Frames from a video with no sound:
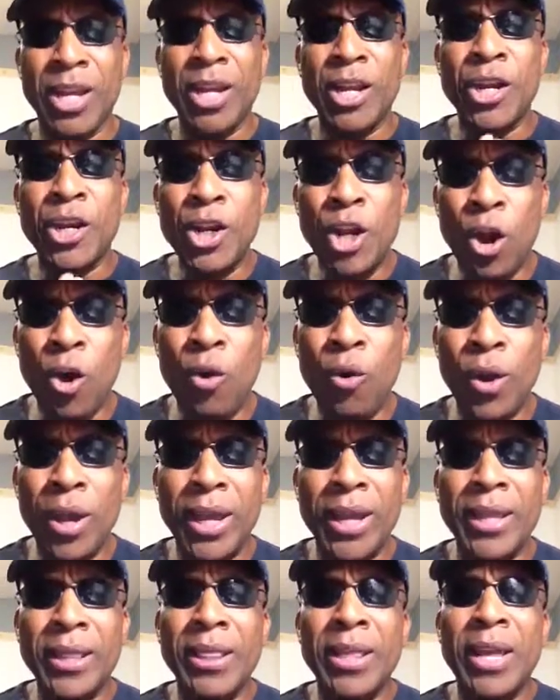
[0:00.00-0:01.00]

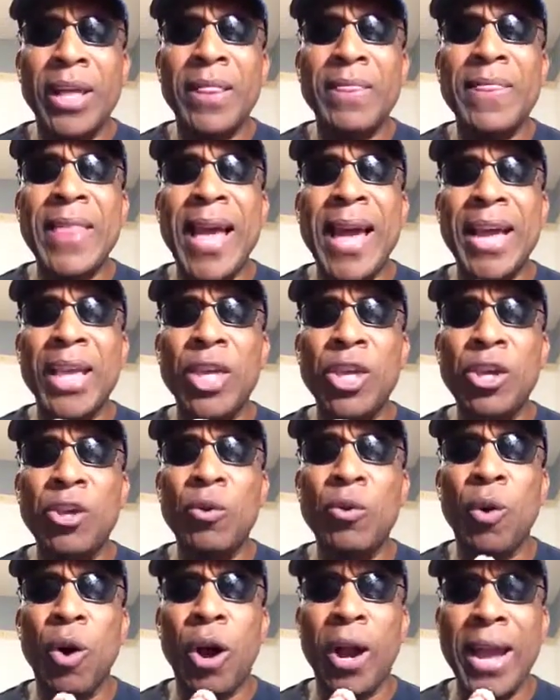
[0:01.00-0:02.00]
knowing that
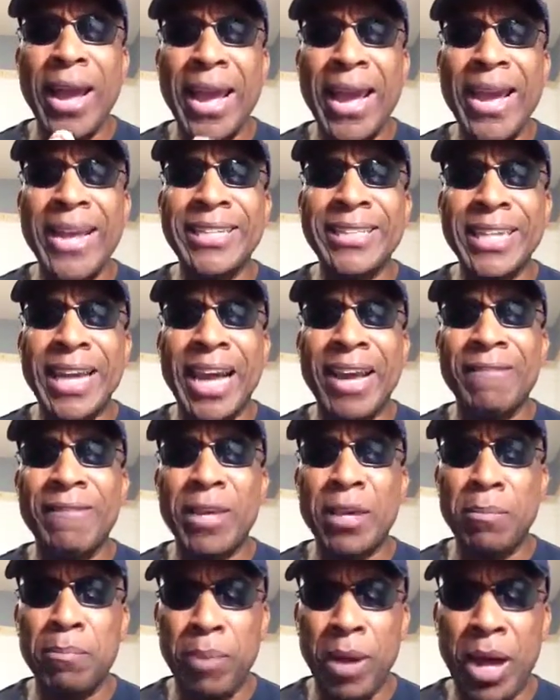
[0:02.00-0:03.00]
you are
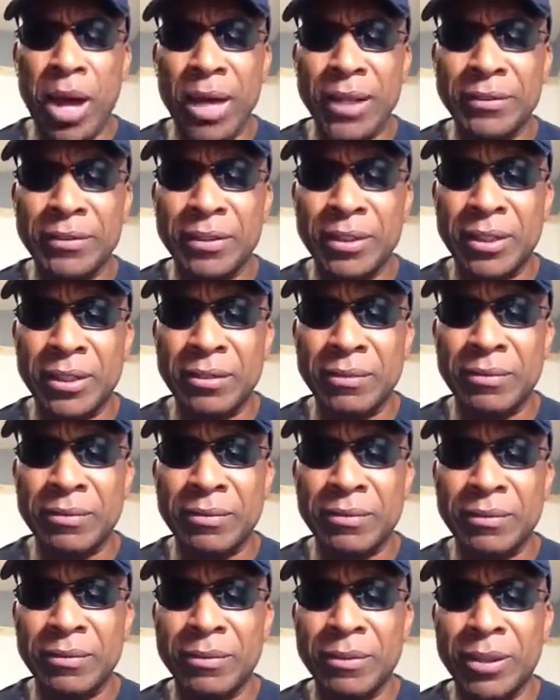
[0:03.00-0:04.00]
HIV positive.
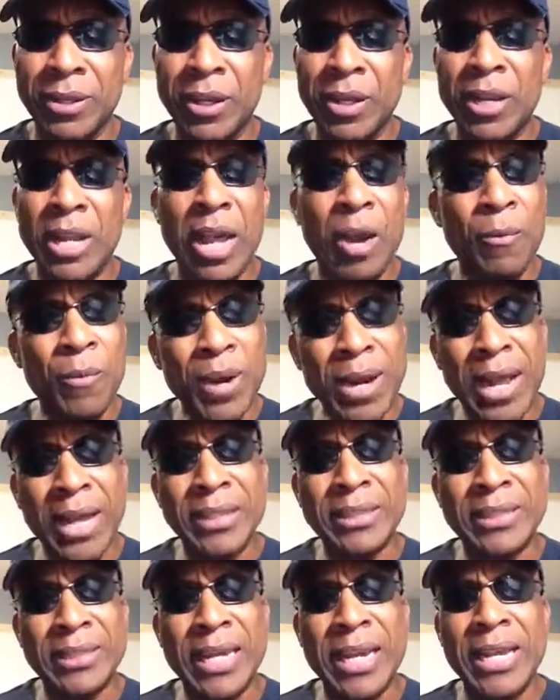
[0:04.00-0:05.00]
Now, we're
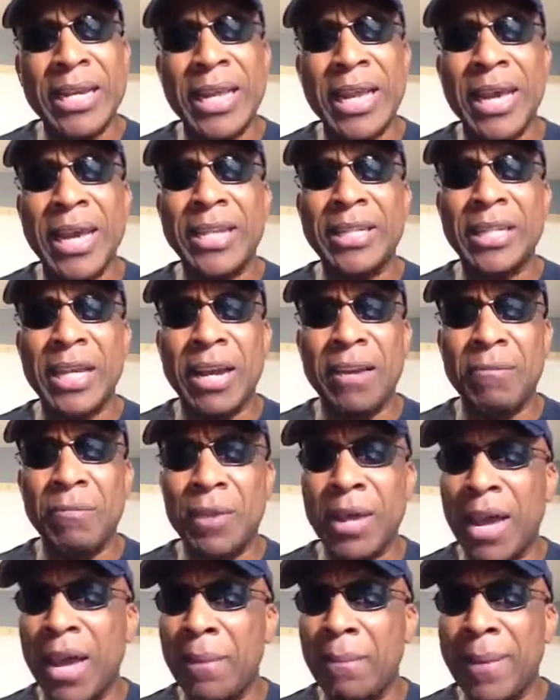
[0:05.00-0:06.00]
not saying that
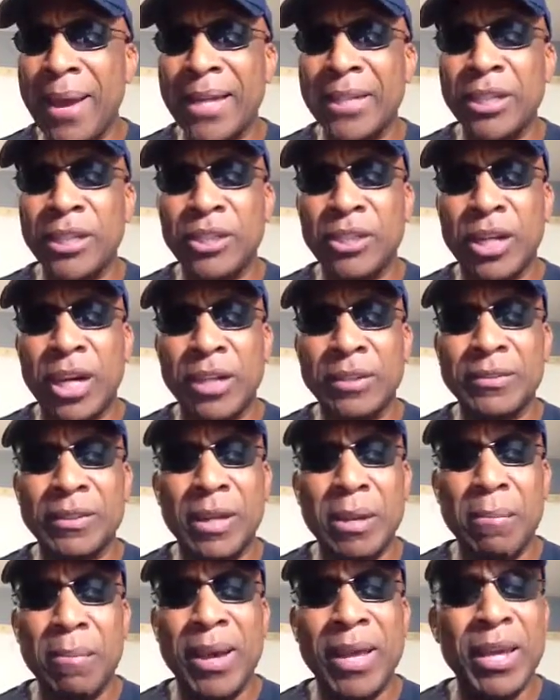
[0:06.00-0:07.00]
hey, Magic Johnson
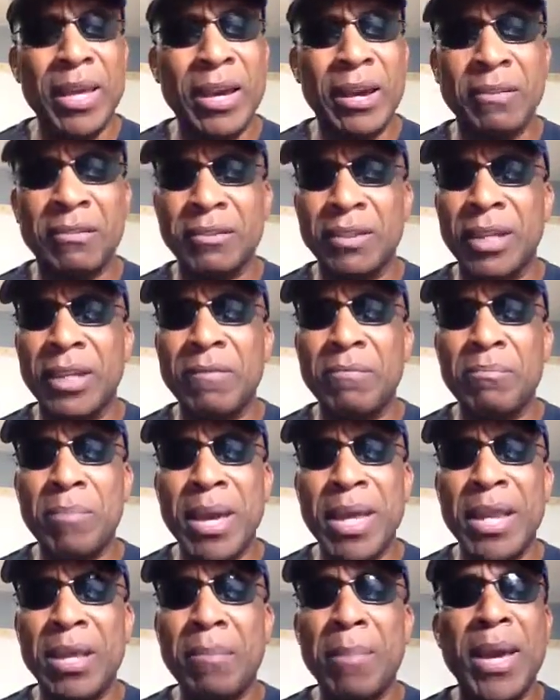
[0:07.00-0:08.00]
and many others lived
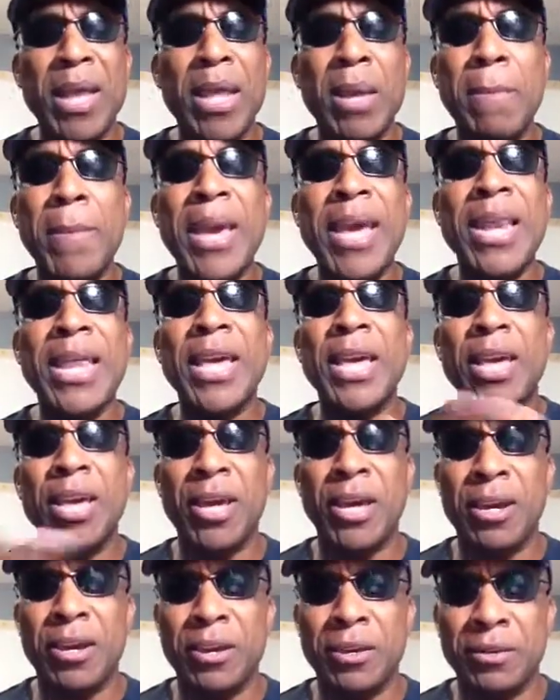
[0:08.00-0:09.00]
many, many, many
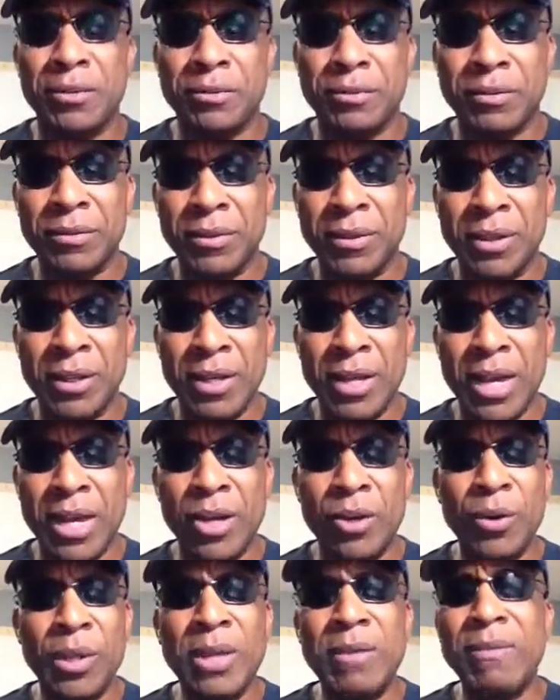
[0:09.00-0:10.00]
years and
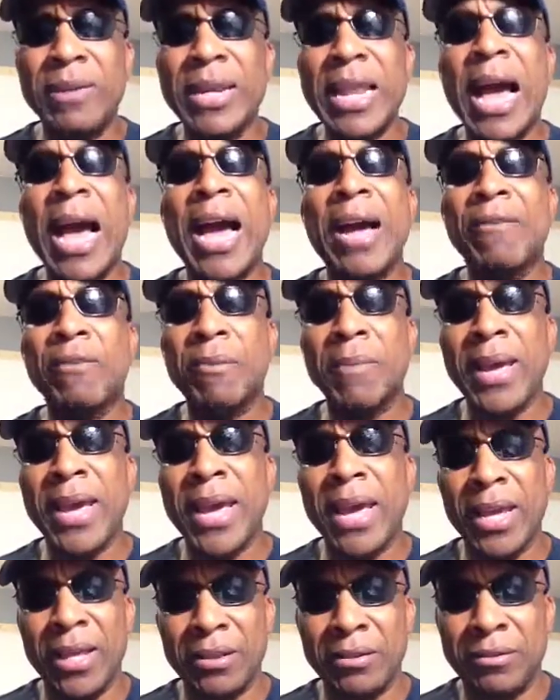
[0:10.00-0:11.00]
don't even die from
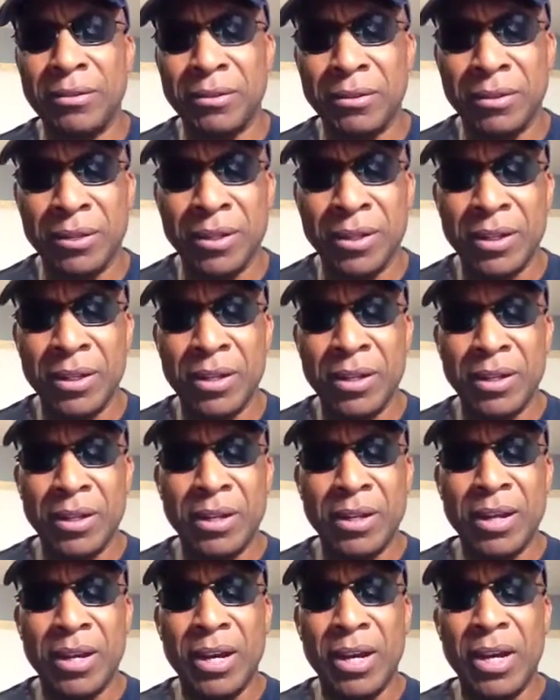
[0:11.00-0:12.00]
AIDS.
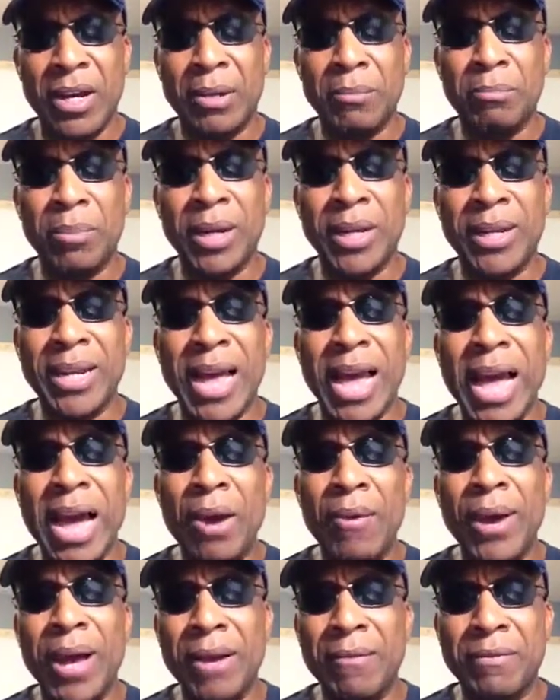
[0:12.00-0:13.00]
But
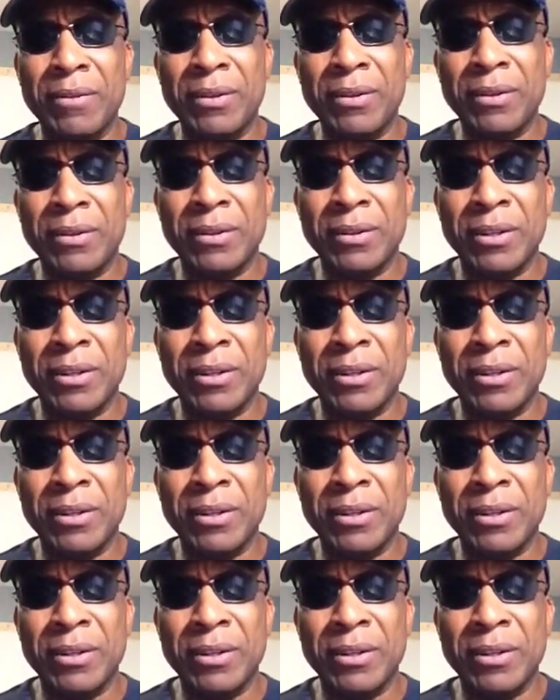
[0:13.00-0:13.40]
however,